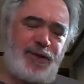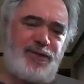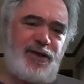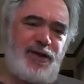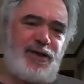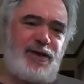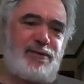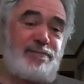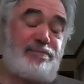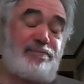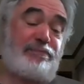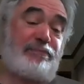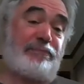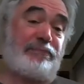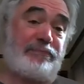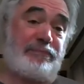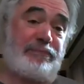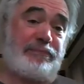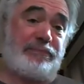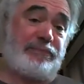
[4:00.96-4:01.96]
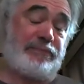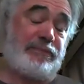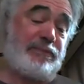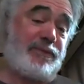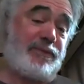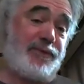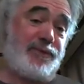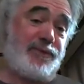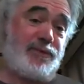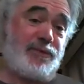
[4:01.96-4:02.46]
but I think
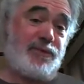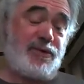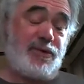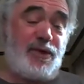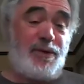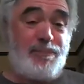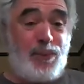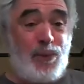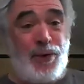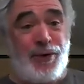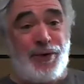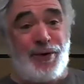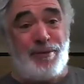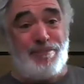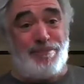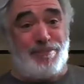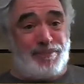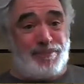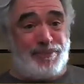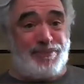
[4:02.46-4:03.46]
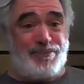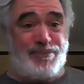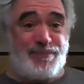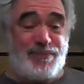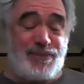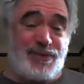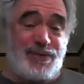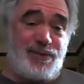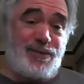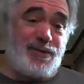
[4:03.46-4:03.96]
important.
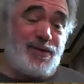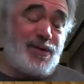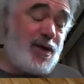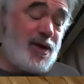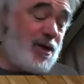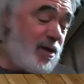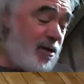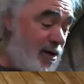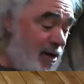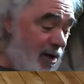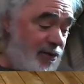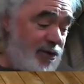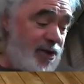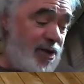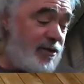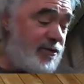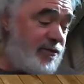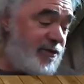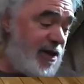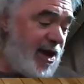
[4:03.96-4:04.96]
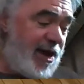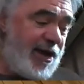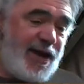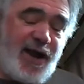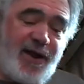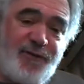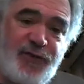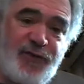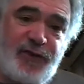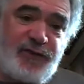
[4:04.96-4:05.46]
And then the second
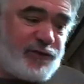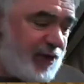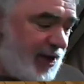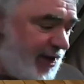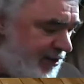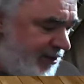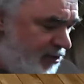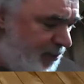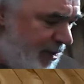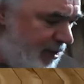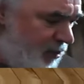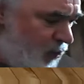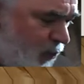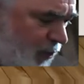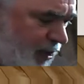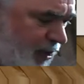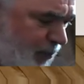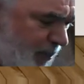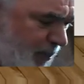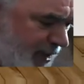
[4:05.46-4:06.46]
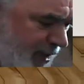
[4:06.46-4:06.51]
half of the slides, about 20